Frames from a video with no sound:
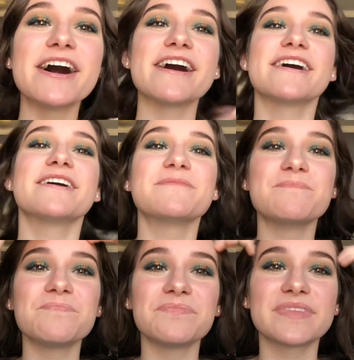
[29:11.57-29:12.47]

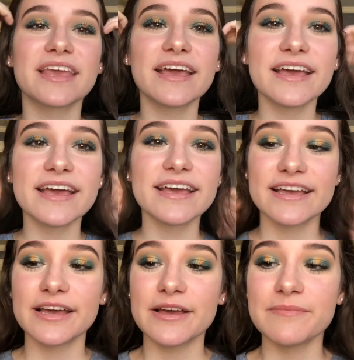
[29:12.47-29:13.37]

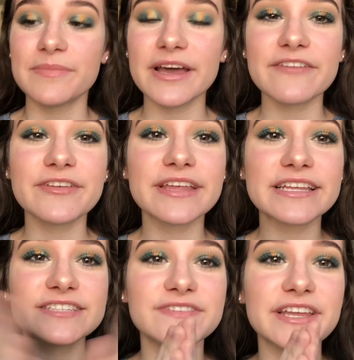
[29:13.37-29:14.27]
But if you like
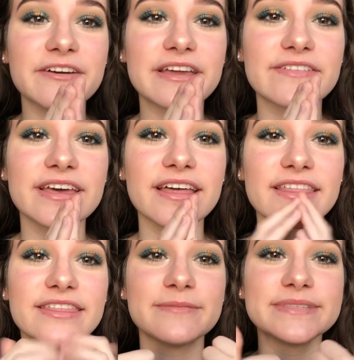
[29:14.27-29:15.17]
this video, give it a
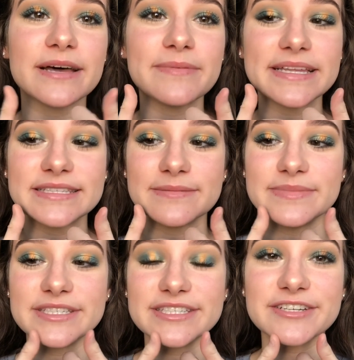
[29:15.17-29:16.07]
thumbs up and
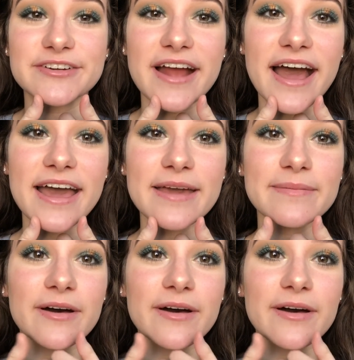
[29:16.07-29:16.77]
subscribe.